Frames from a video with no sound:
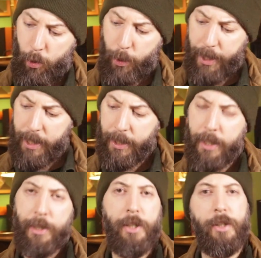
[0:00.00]
We then
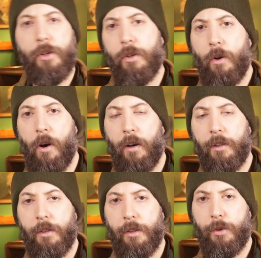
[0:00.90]
continue on